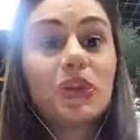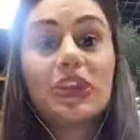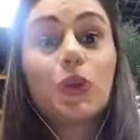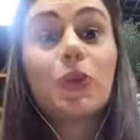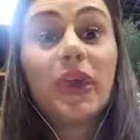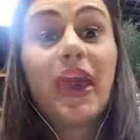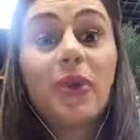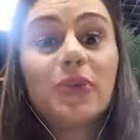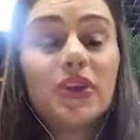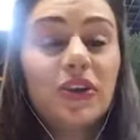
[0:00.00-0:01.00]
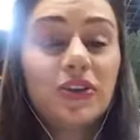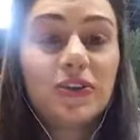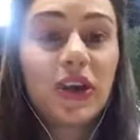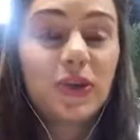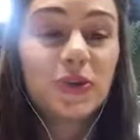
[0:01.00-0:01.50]
and I would be happy
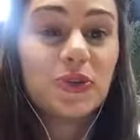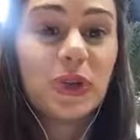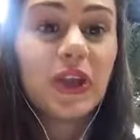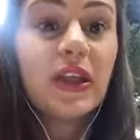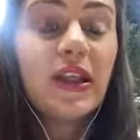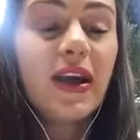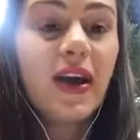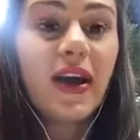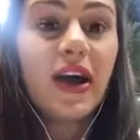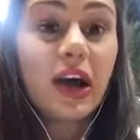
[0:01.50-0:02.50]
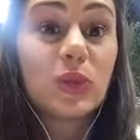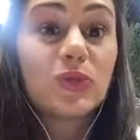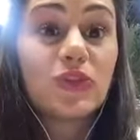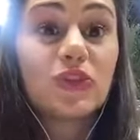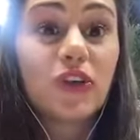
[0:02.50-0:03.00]
if I could be
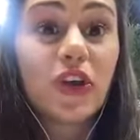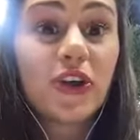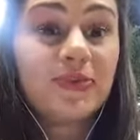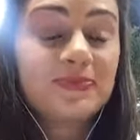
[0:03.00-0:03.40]
helpful for